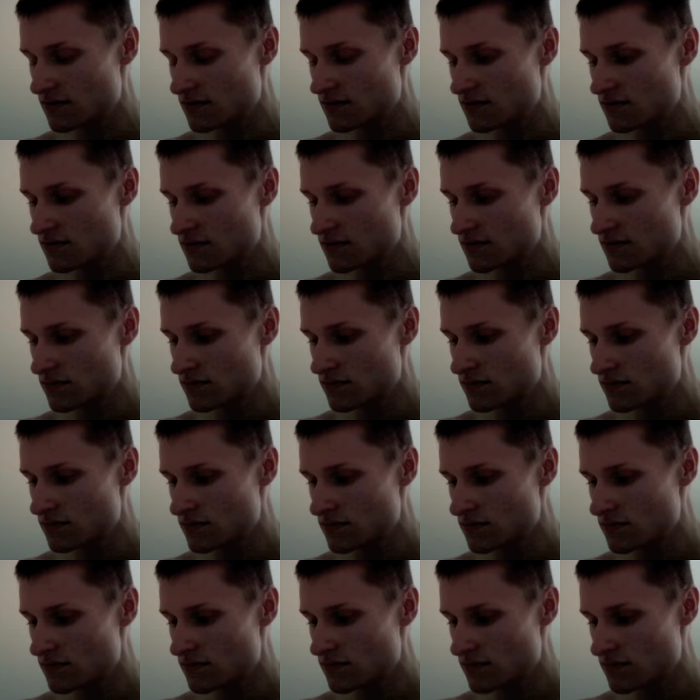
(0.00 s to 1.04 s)

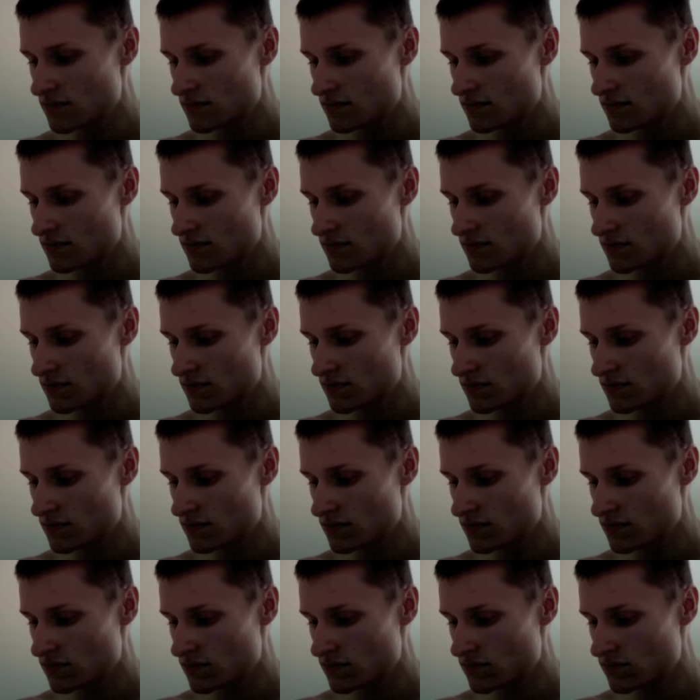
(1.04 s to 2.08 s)

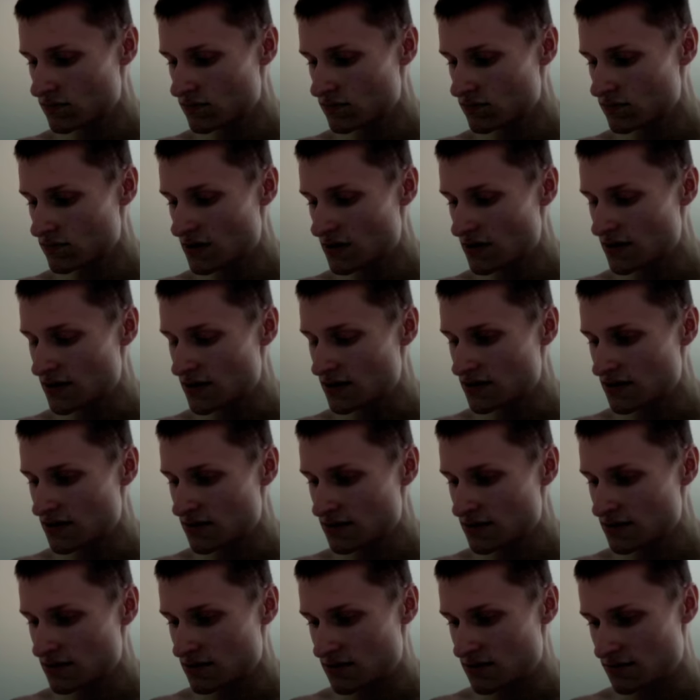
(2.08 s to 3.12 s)

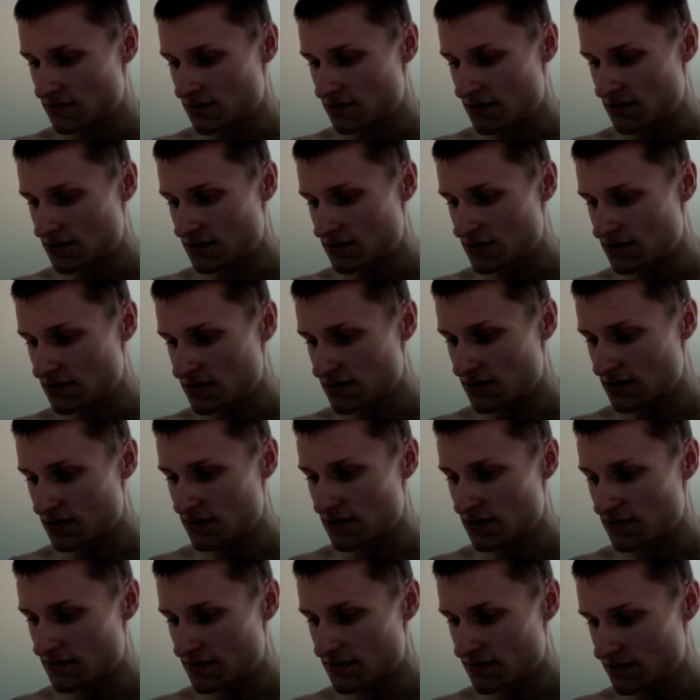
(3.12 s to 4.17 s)

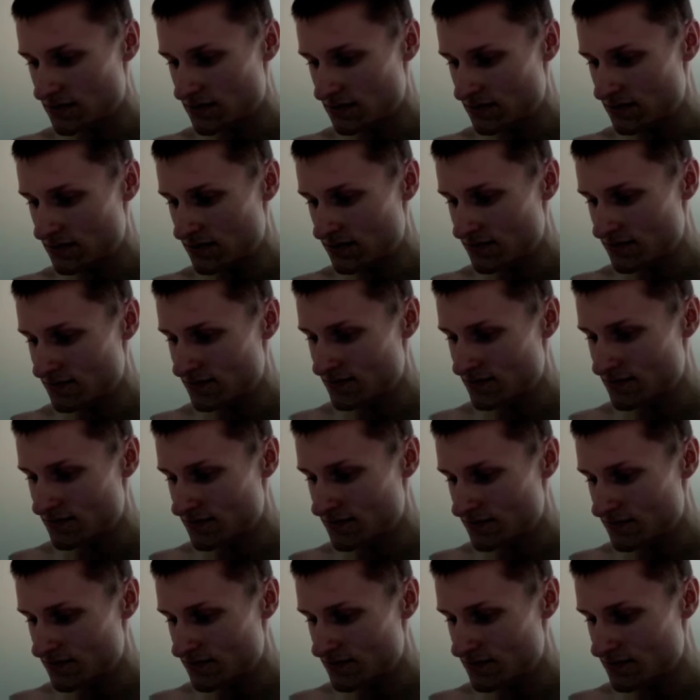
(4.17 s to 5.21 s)

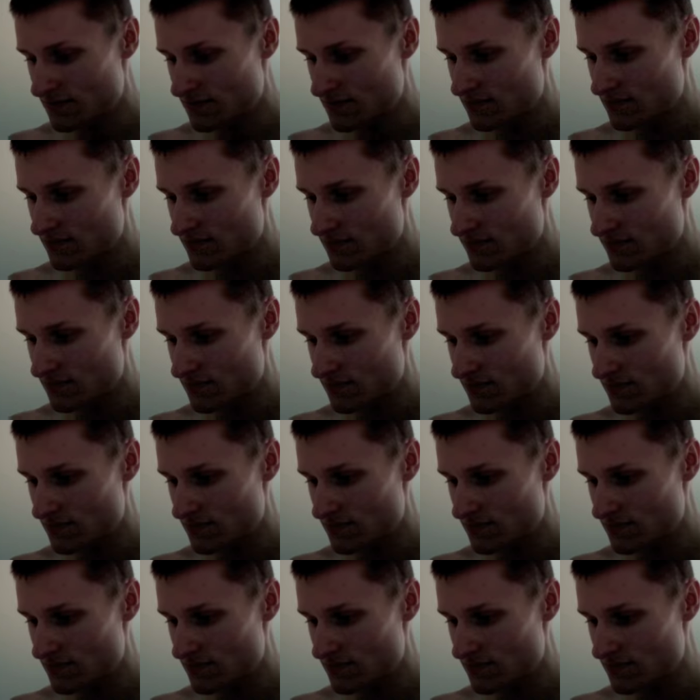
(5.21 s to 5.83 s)
(silence)